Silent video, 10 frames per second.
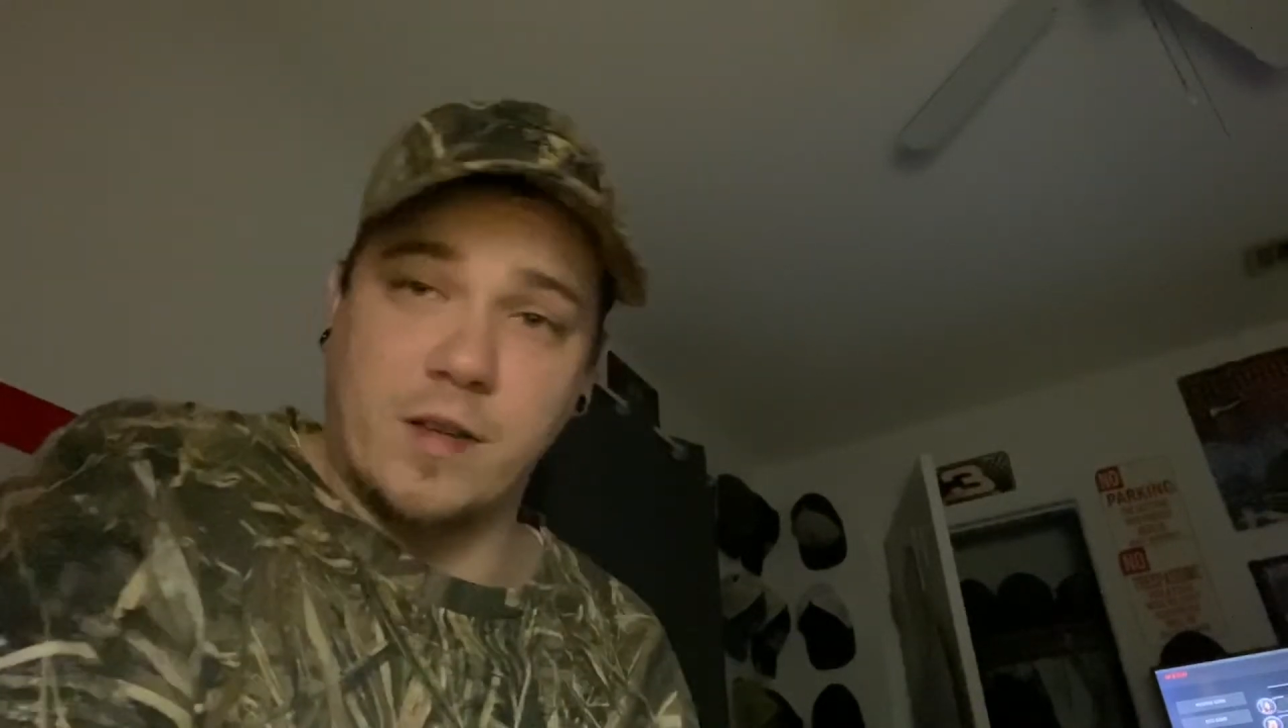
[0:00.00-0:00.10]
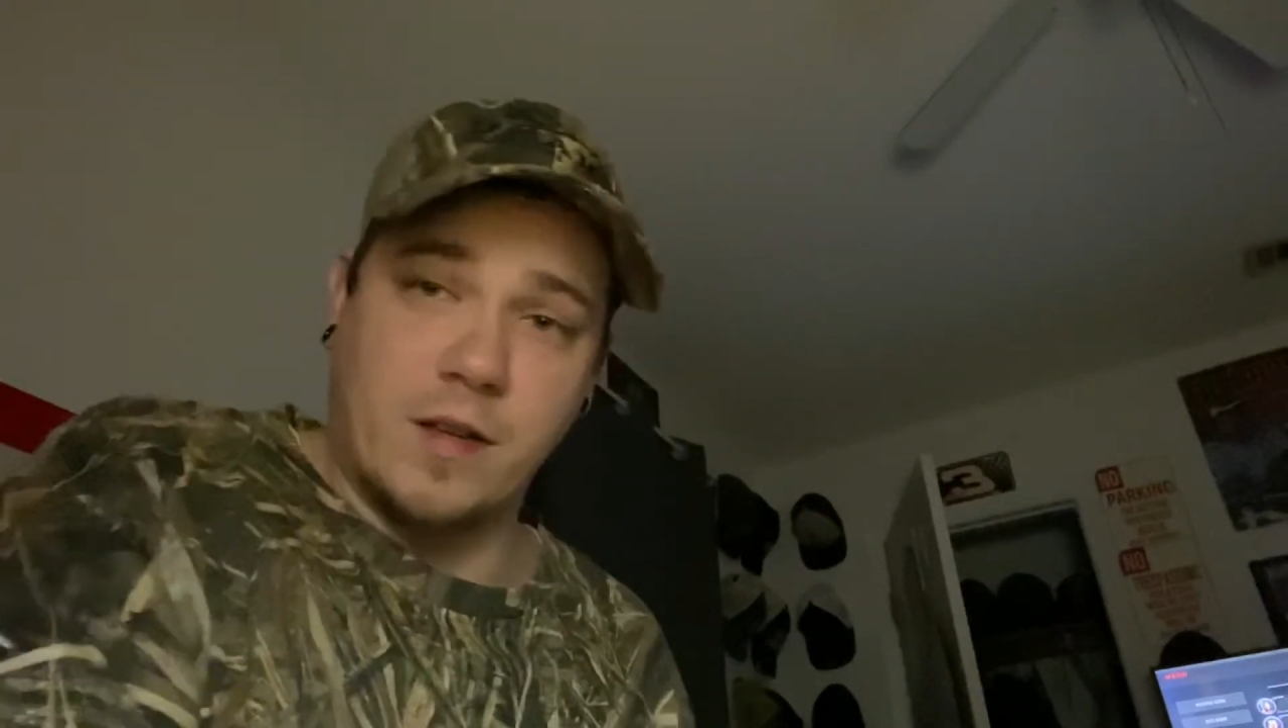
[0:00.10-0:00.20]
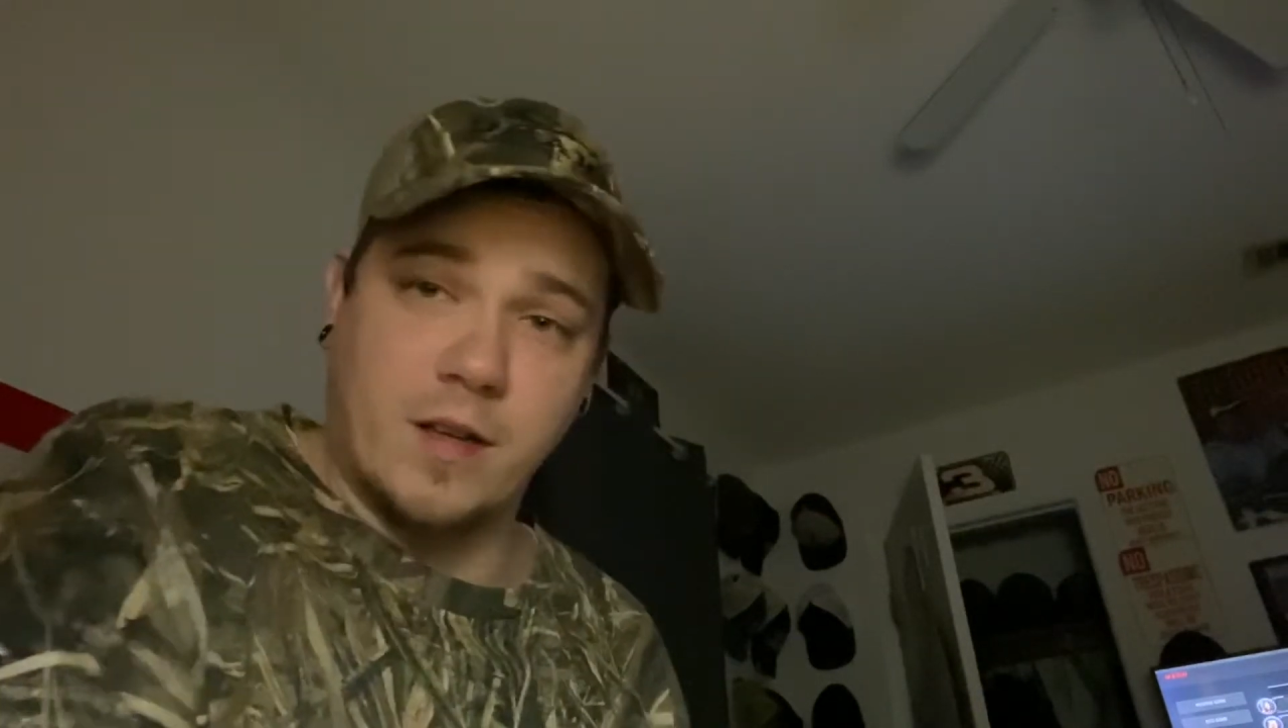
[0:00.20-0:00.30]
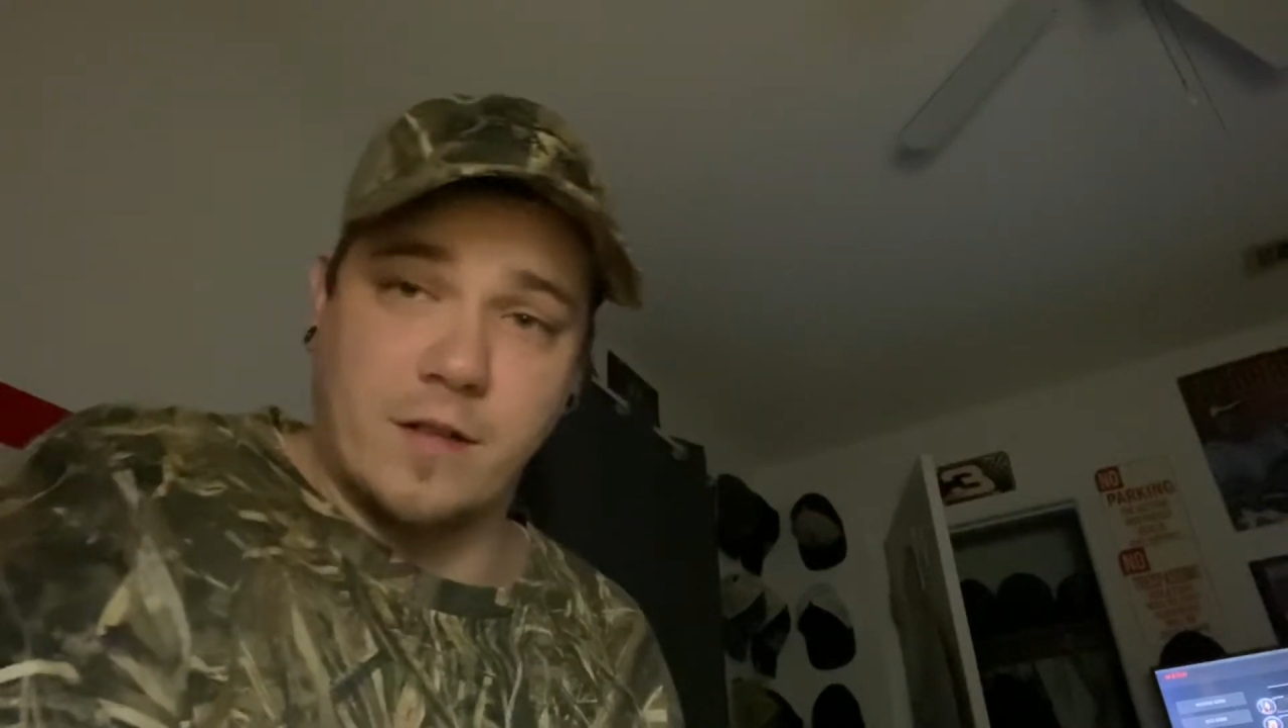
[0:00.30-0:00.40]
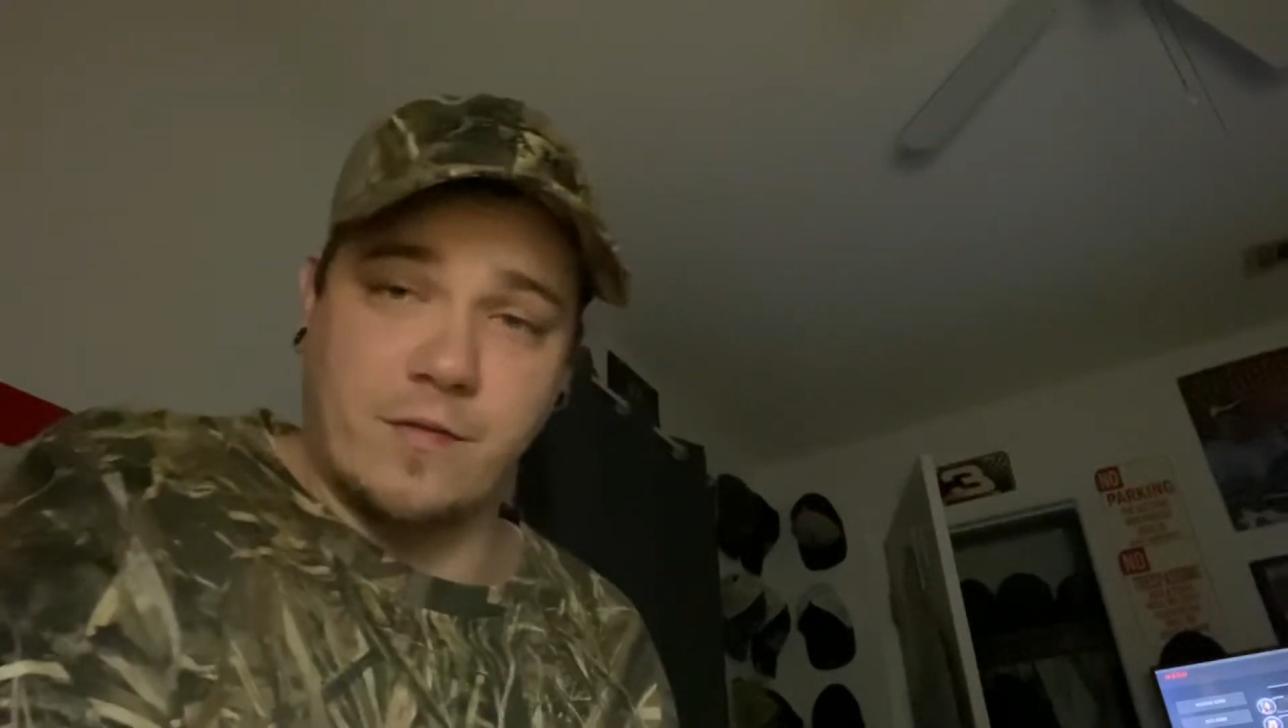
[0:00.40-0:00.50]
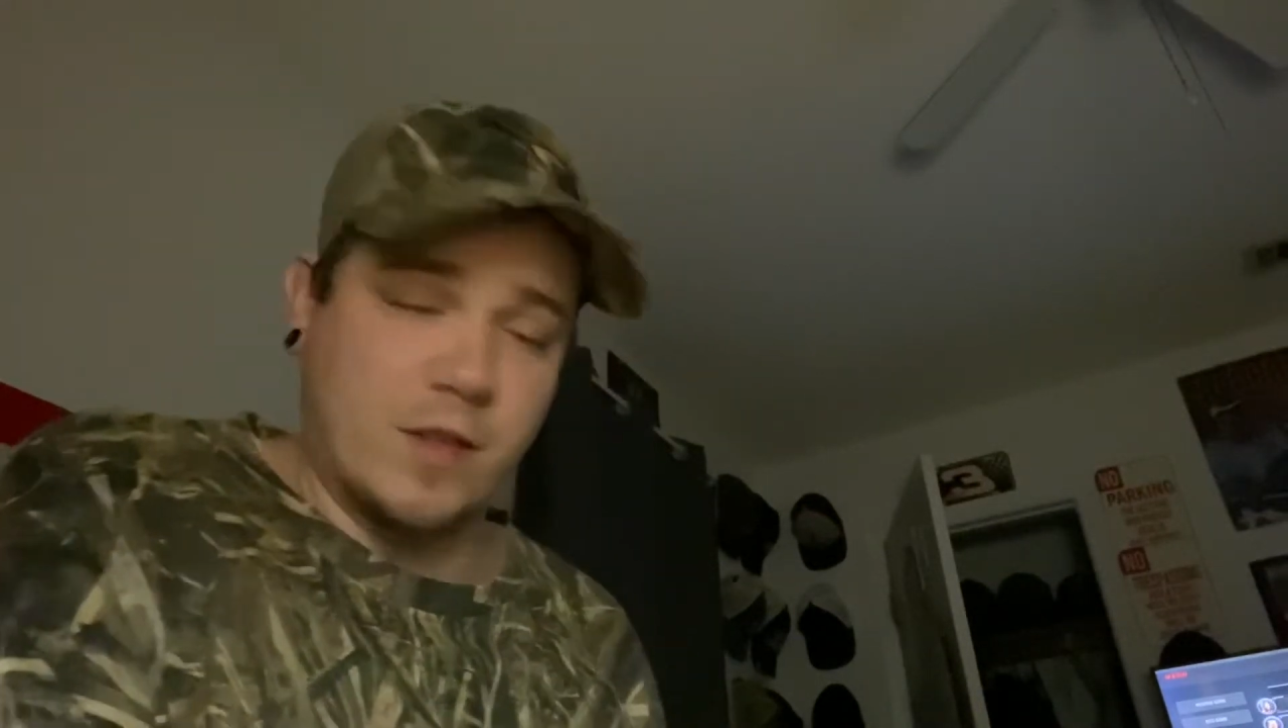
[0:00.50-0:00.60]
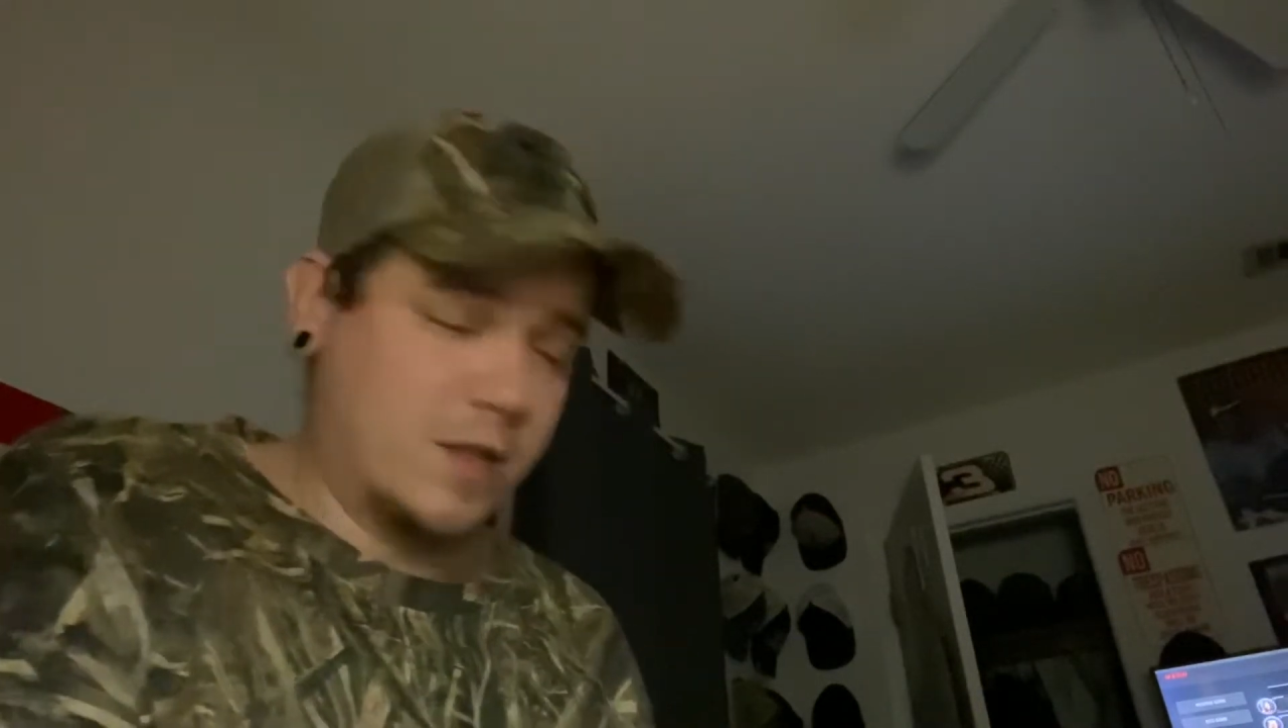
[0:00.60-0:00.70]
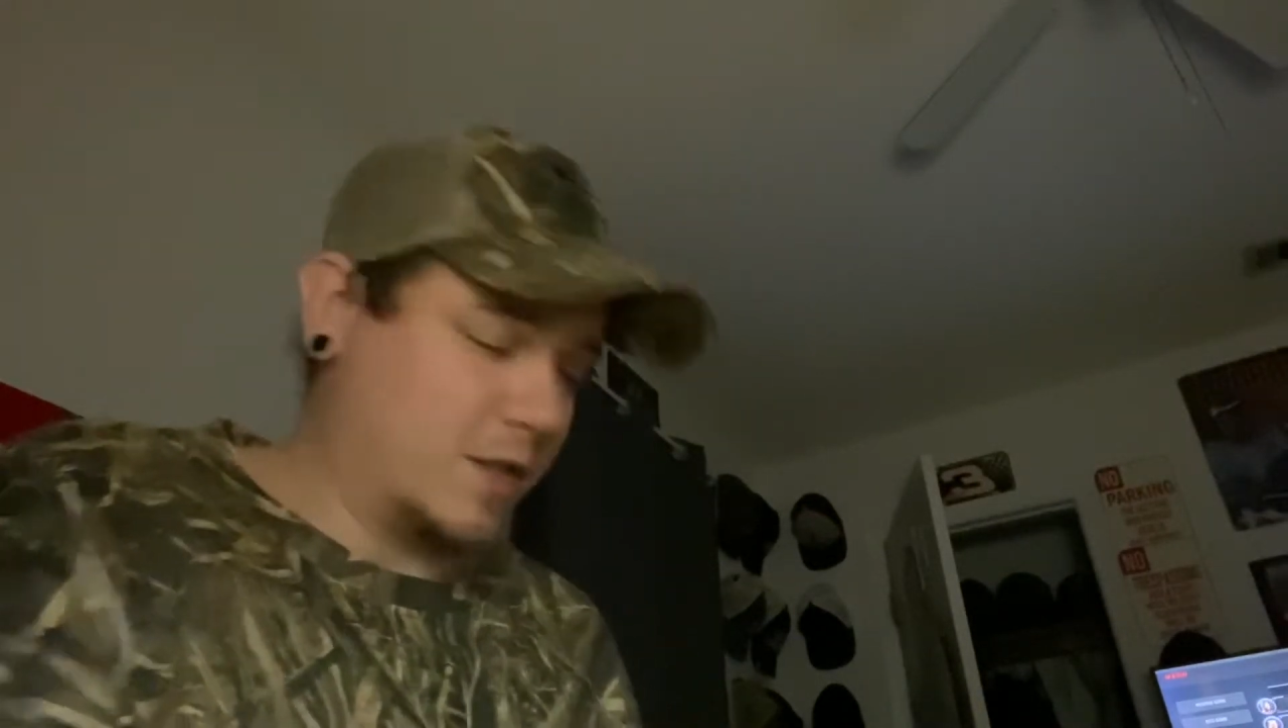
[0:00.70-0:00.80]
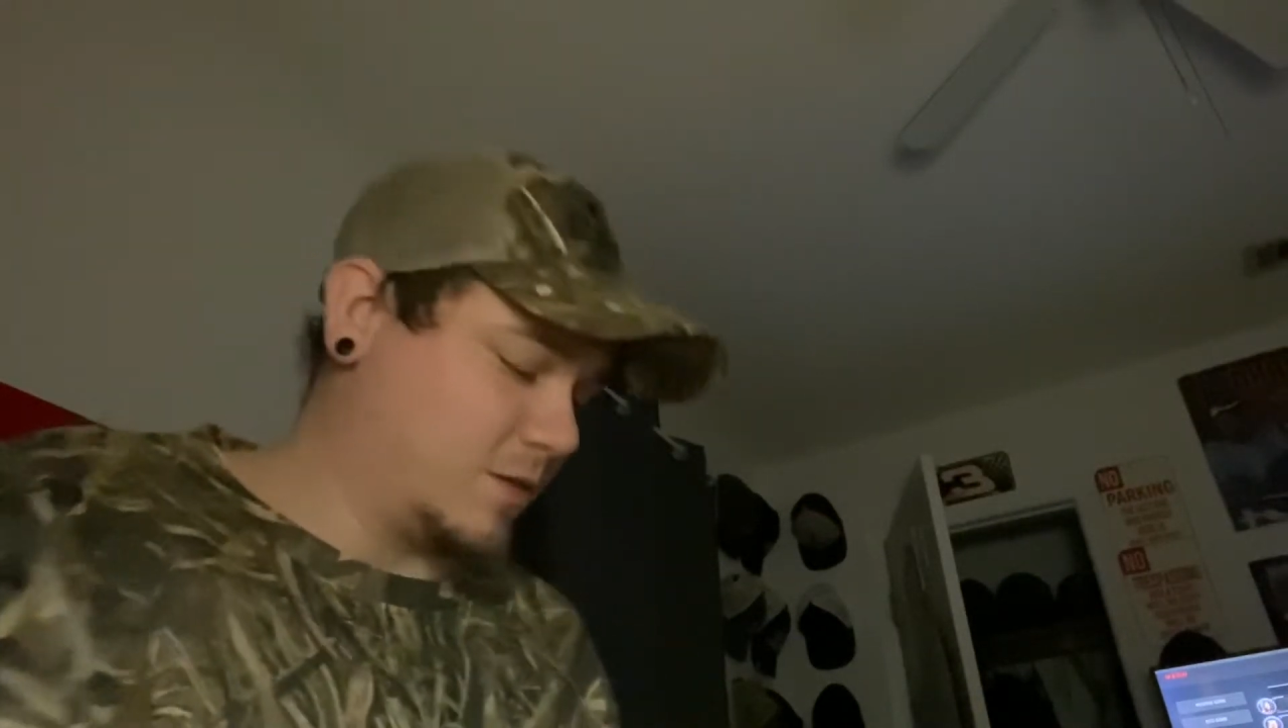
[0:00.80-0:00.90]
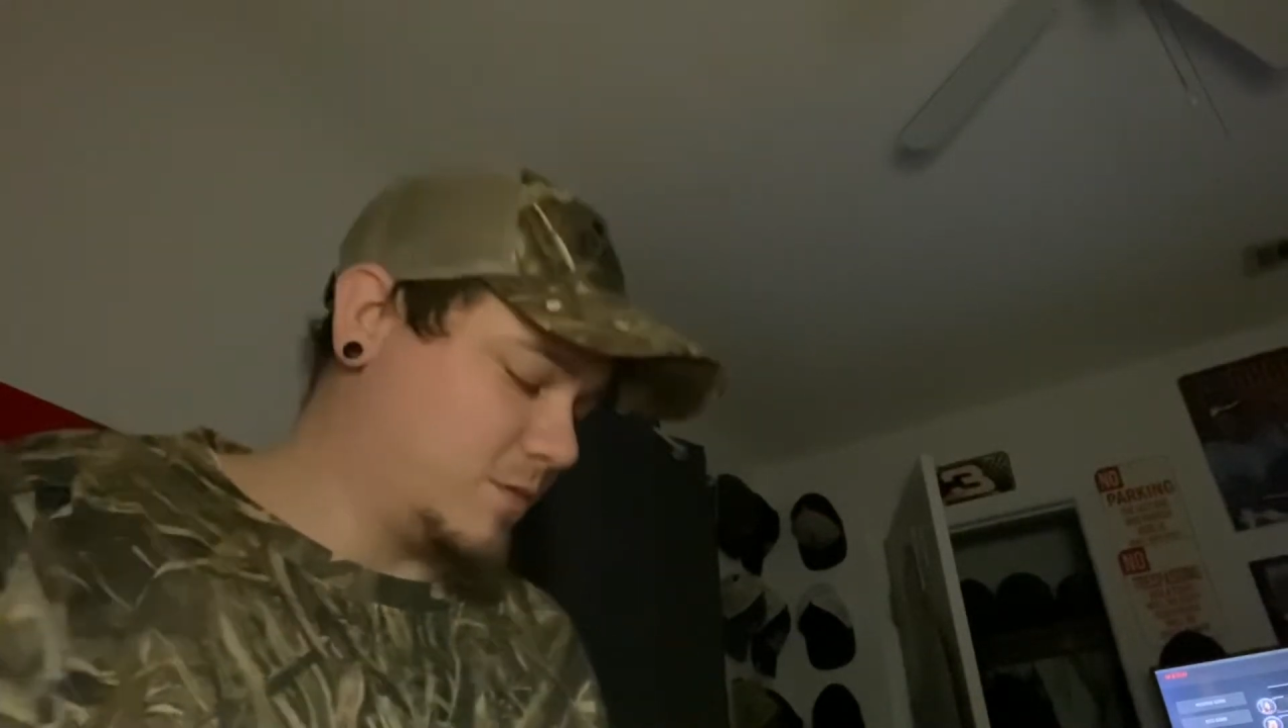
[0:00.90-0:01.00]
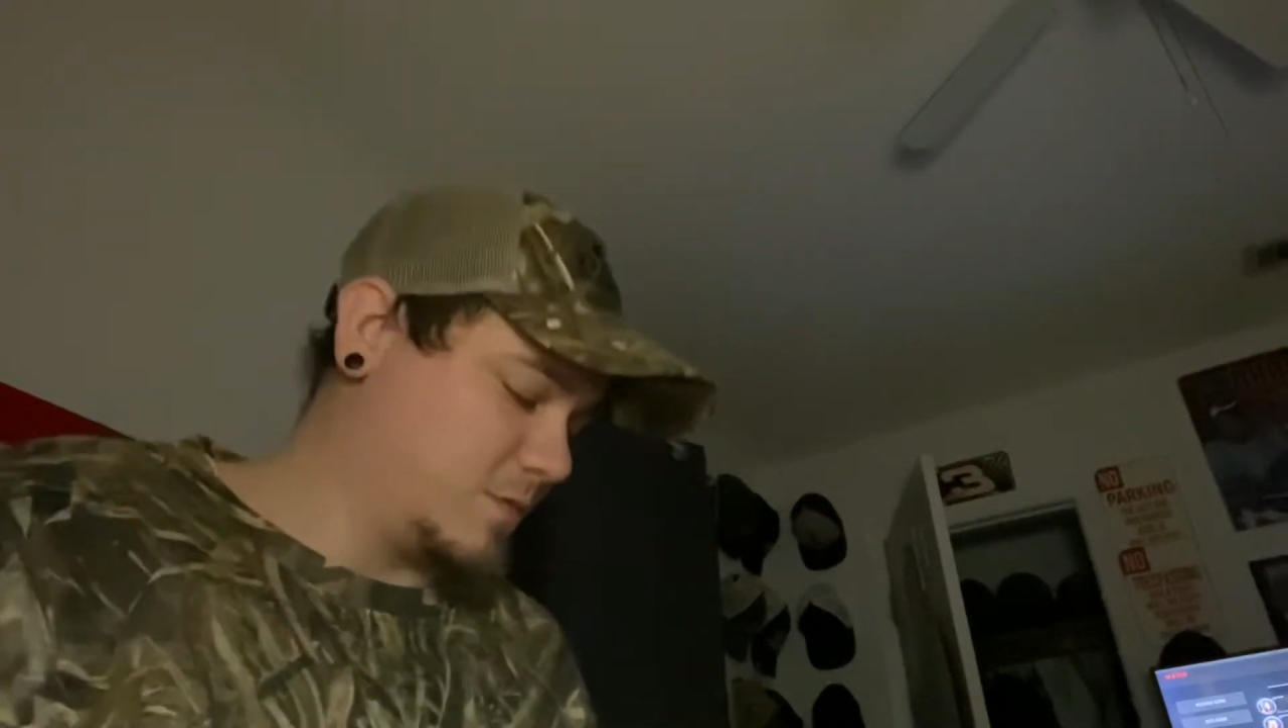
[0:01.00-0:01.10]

another video.